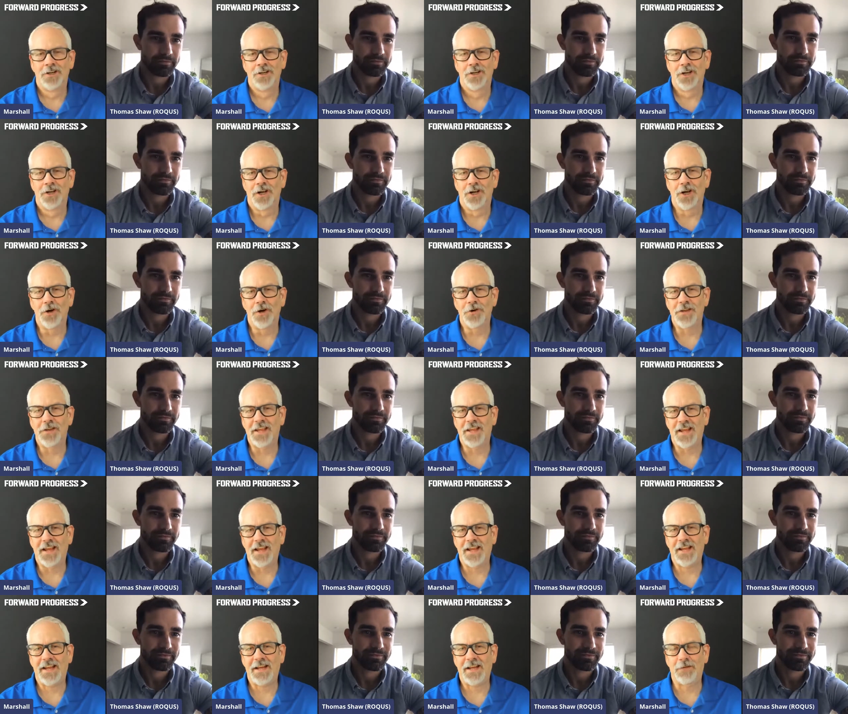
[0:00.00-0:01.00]

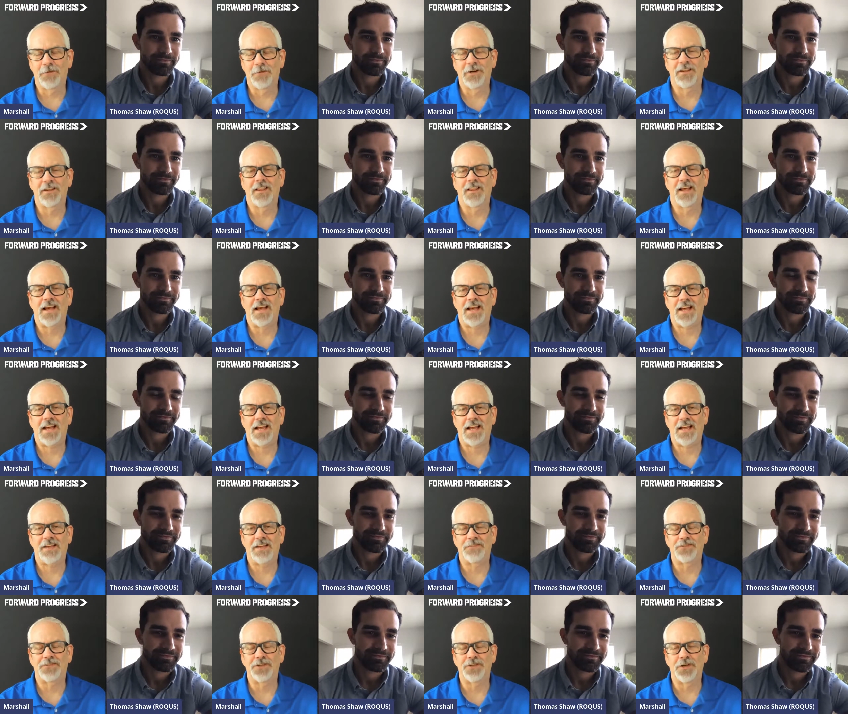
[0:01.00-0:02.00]
Speaker 1: Okay, we're
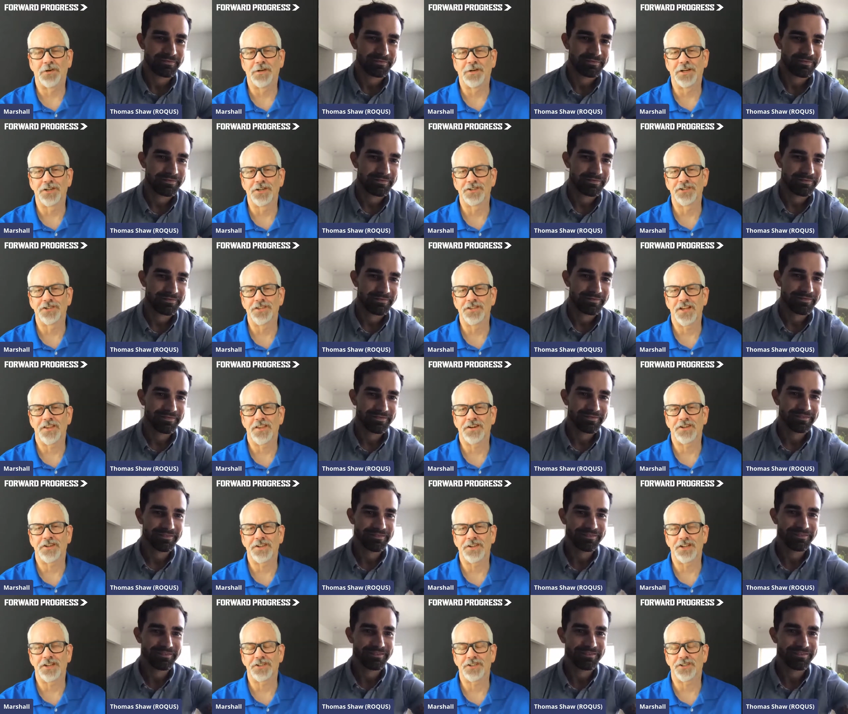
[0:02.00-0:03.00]
live. So here's another
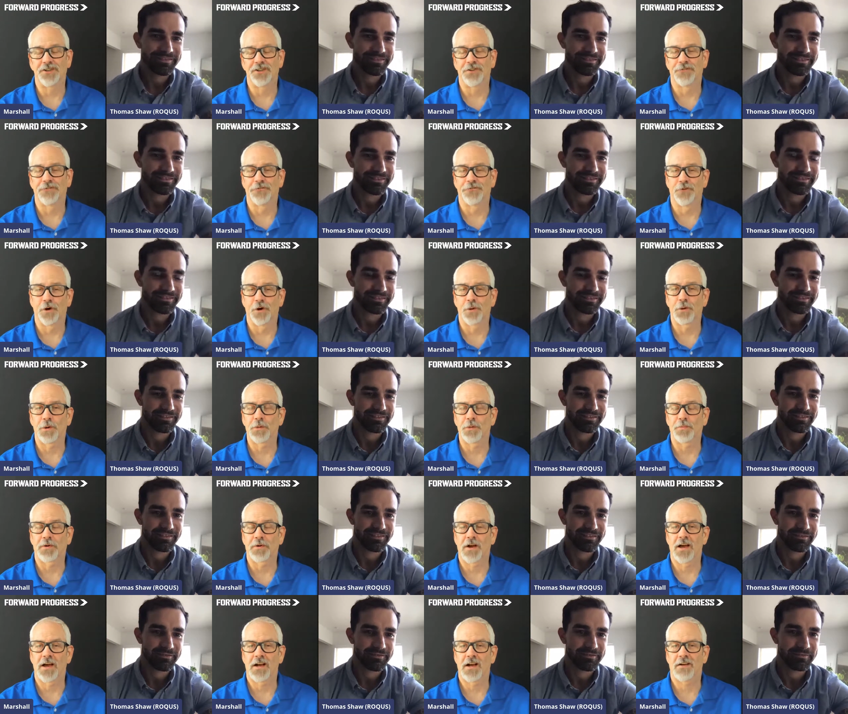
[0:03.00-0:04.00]
edition of Forward
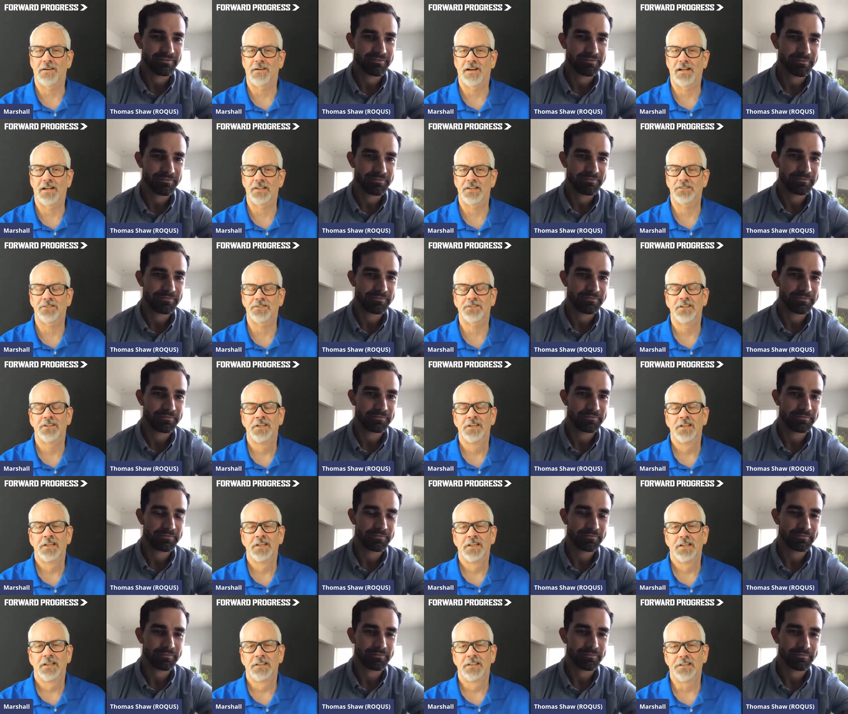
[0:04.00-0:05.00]
Progress.
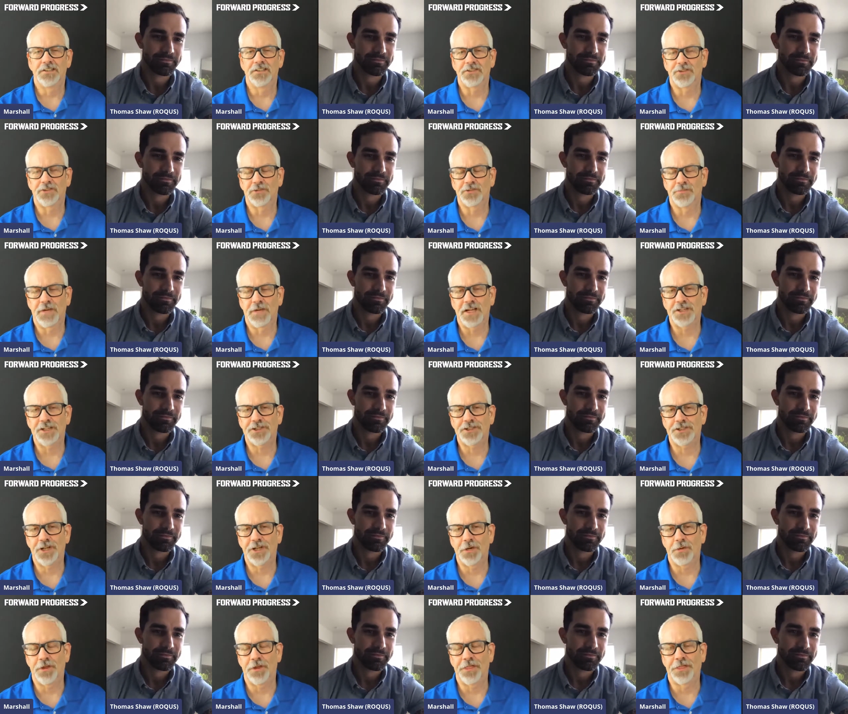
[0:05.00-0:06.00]
This is my
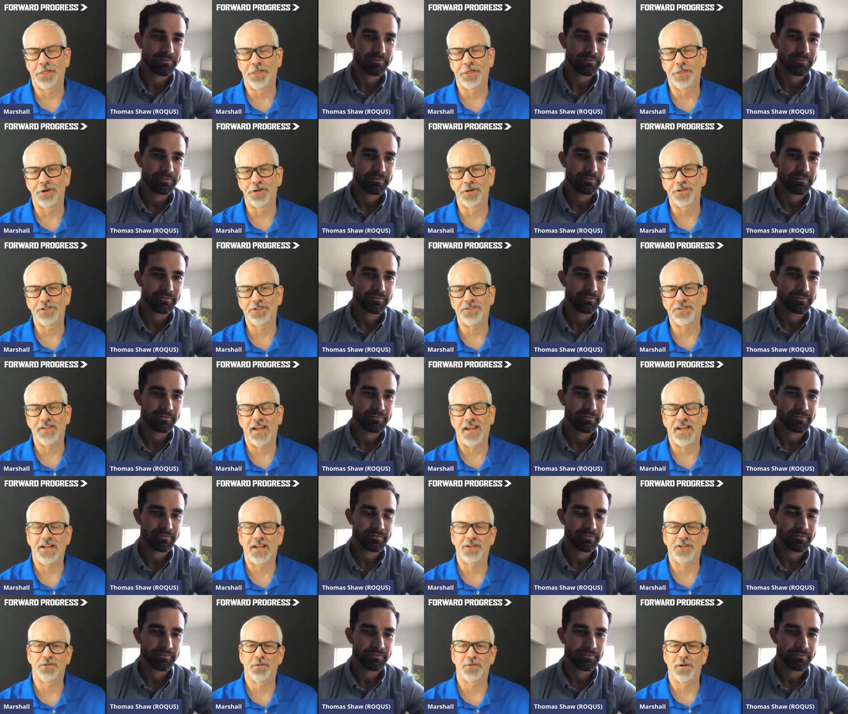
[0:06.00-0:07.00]
show on
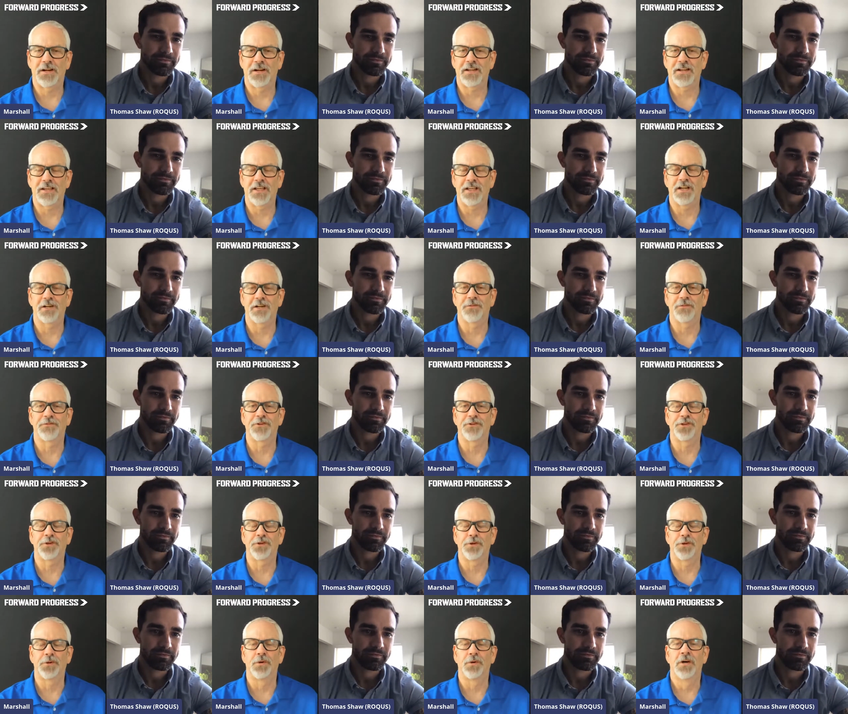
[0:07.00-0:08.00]
Thursdays where I
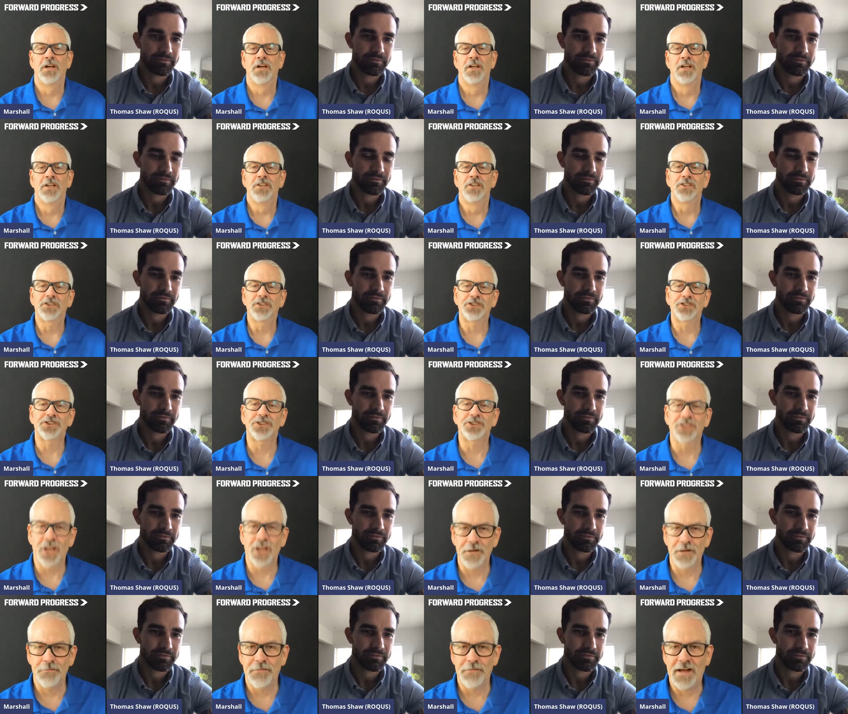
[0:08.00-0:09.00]
interview
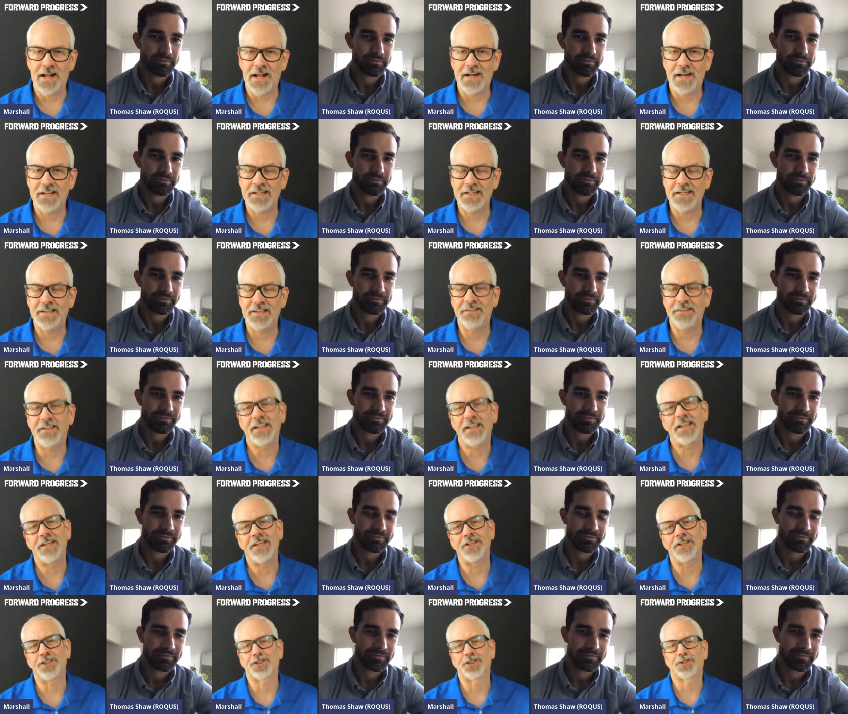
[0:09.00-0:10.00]
somebody in the
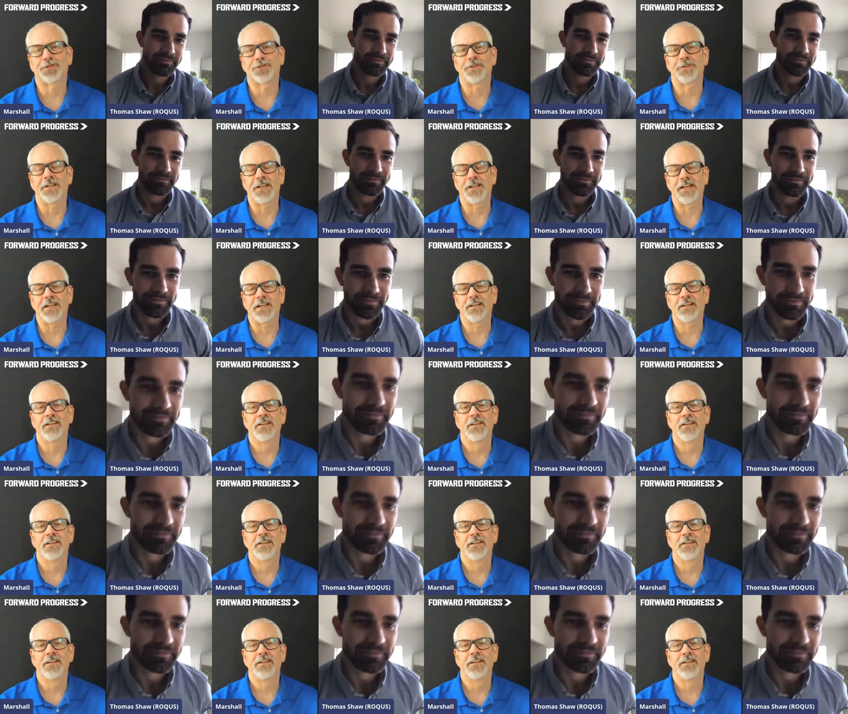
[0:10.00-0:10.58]
industry